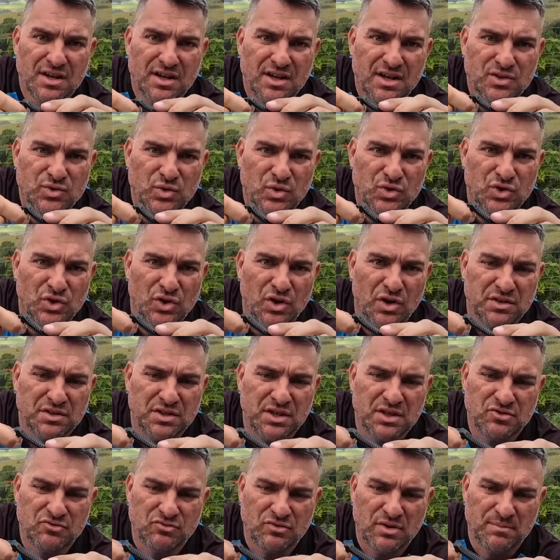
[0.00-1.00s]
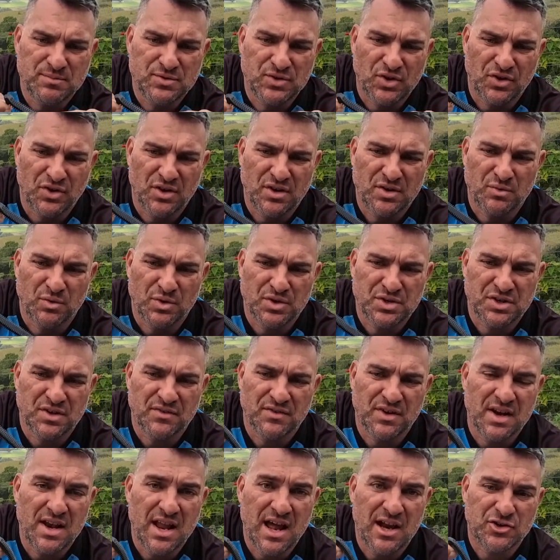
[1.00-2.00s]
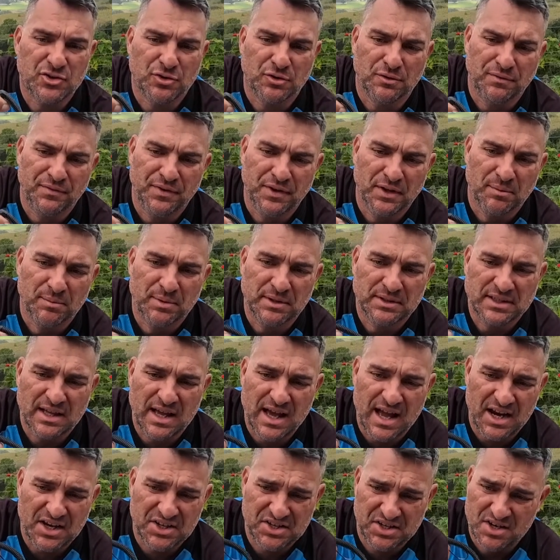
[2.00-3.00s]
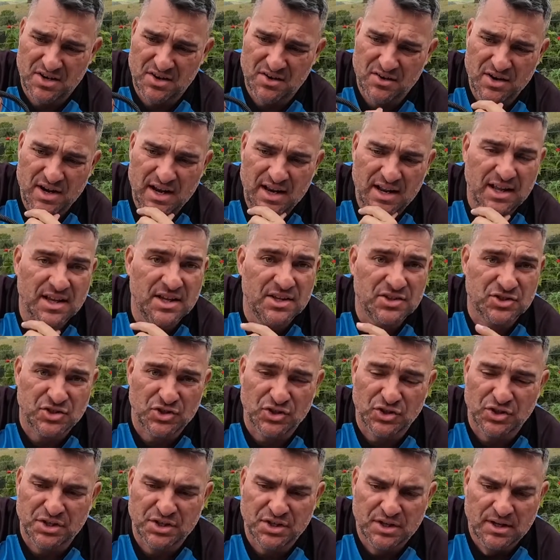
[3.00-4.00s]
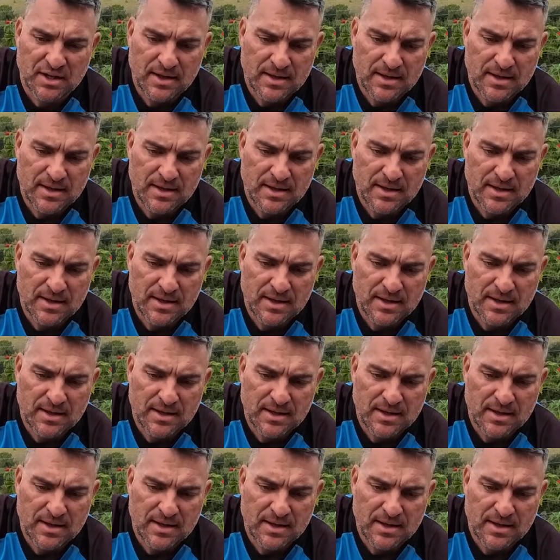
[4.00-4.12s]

It's also got these ribs on it which give a natural feel, but the action really is good.